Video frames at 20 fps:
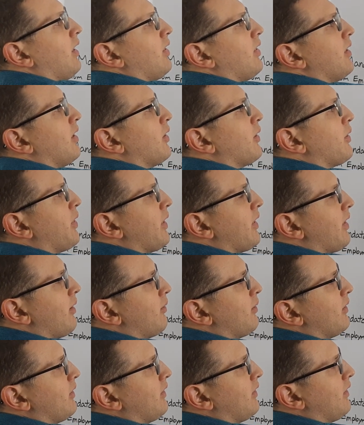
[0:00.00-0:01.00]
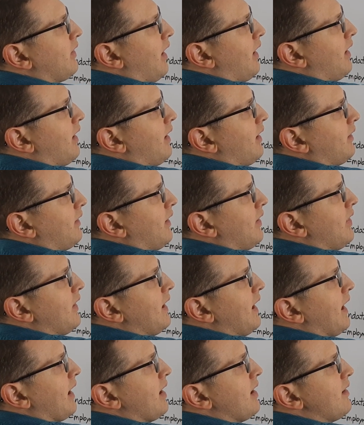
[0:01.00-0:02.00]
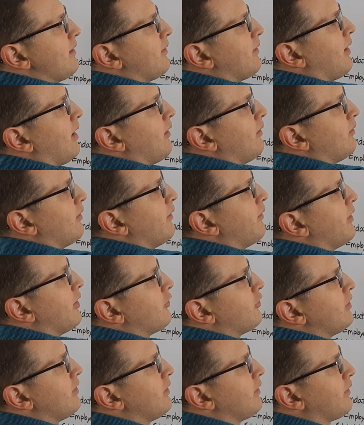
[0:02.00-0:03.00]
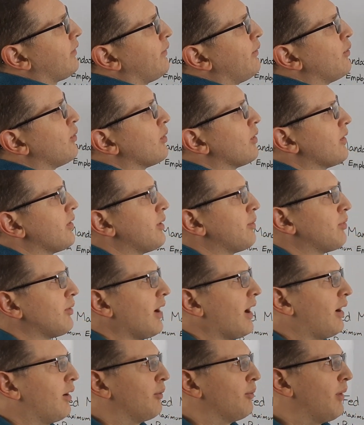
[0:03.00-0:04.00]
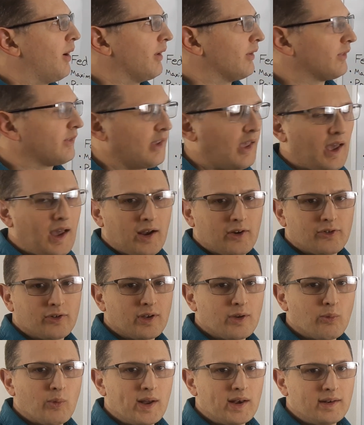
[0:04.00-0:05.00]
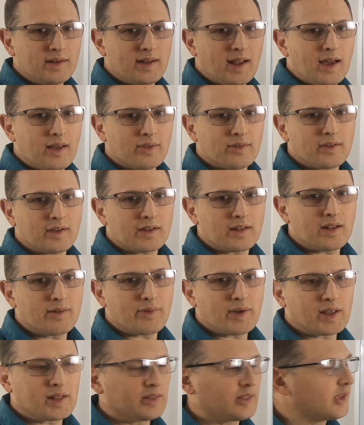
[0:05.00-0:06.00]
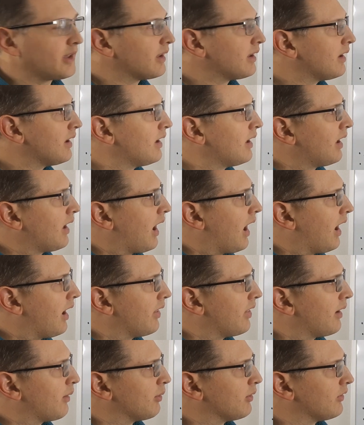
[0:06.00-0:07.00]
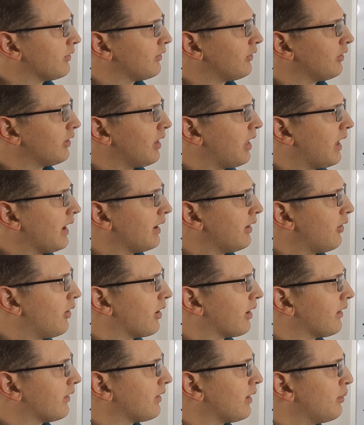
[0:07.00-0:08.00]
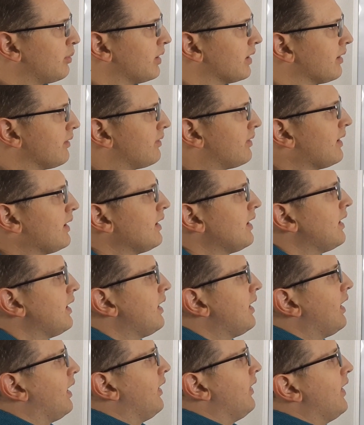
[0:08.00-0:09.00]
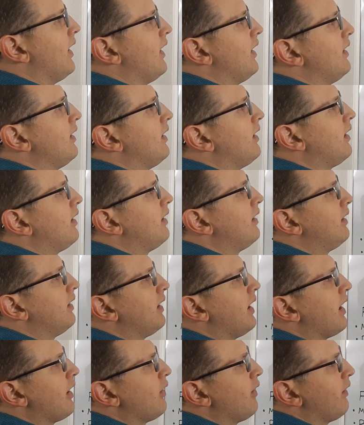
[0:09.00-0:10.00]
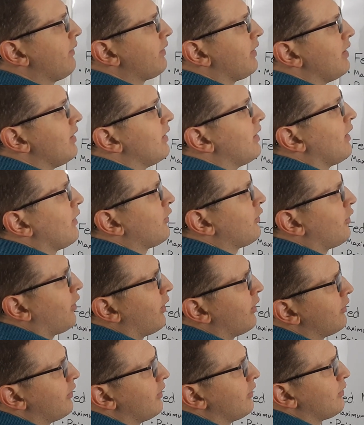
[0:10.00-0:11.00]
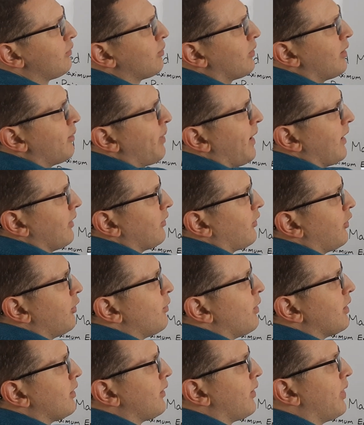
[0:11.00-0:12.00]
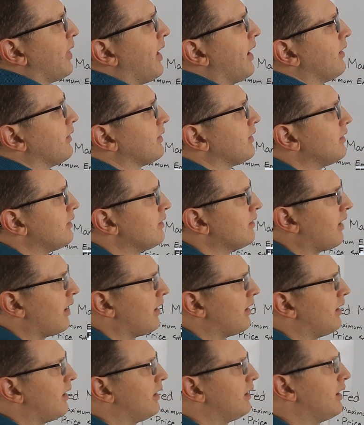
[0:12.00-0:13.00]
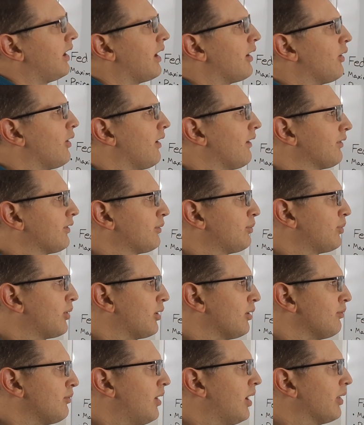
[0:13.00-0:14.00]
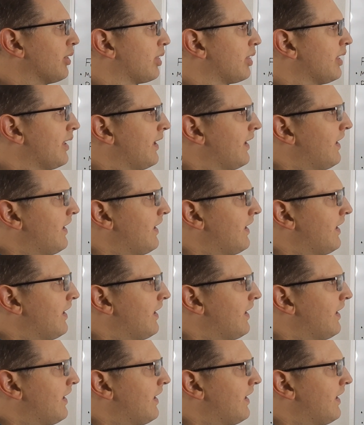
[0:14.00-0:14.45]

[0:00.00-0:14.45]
The other thing that was to the negative, revisions for the prior months actually went down significantly. That was July and August, I believe. And then layoffs and discharges were about 200,000 layoffs per month.